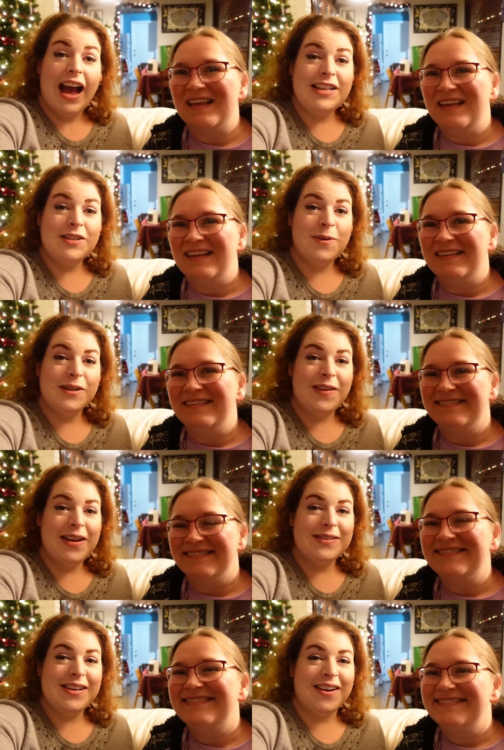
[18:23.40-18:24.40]
Speaker 1: I do post
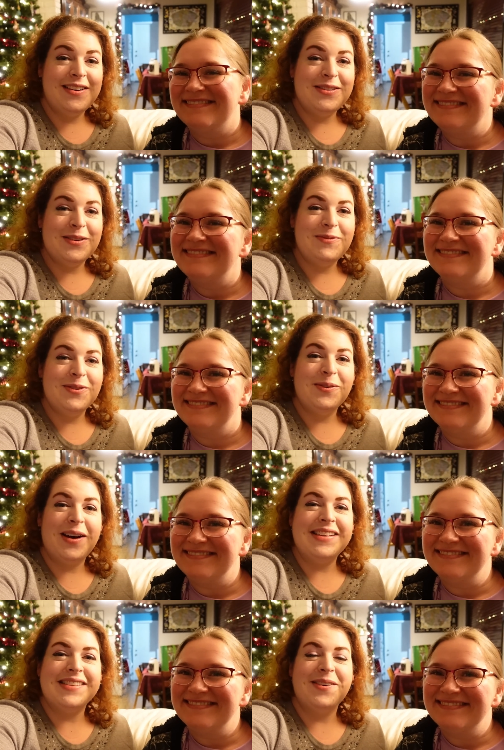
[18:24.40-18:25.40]
videos here on YouTube
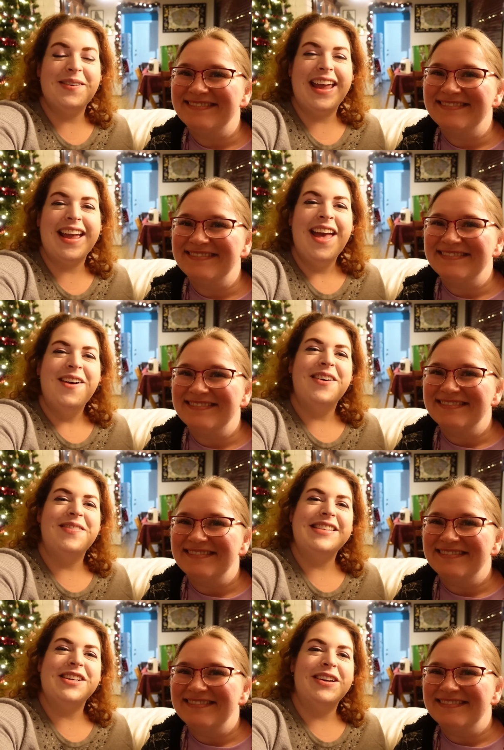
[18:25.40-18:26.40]
twice a week with
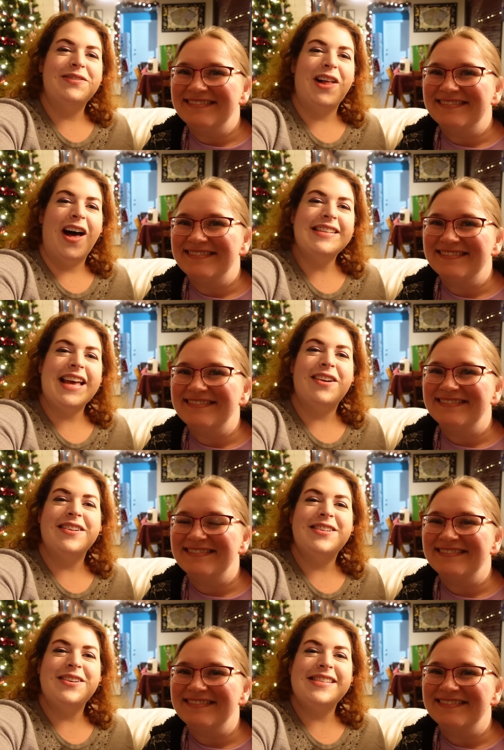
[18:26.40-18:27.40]
my sewing vlogs out
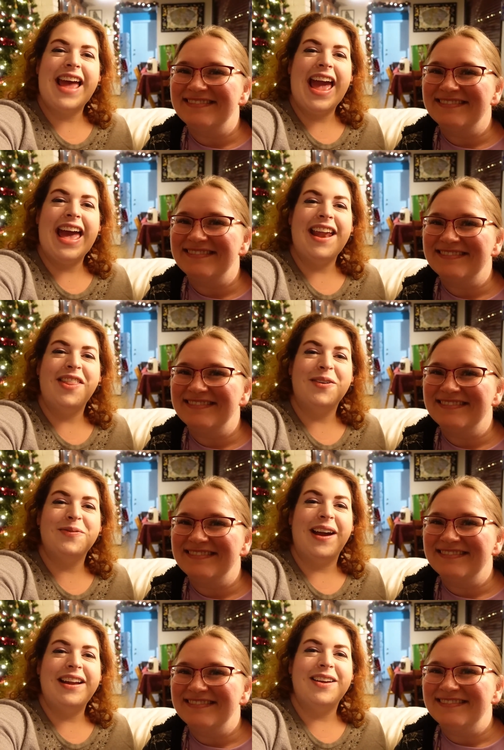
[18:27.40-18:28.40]
on Tuesday and other
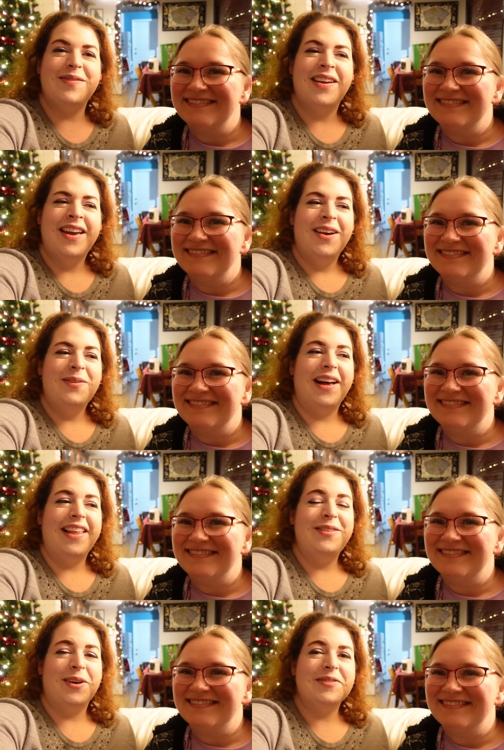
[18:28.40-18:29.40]
random,
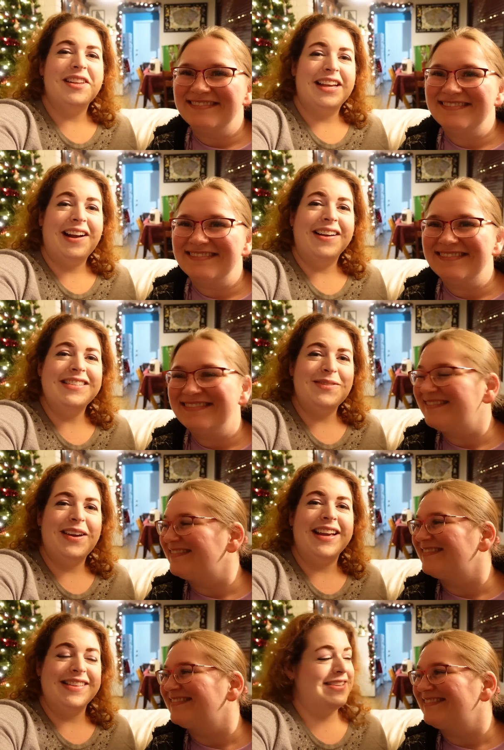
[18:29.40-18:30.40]
well, normally
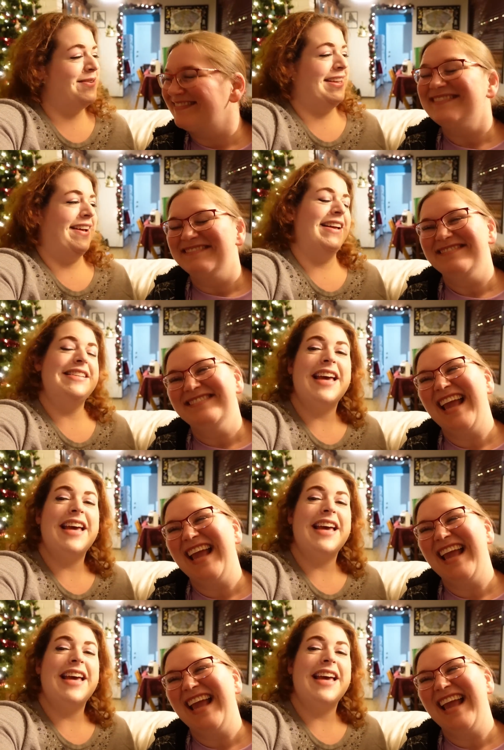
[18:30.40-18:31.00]
costuming and sewing content,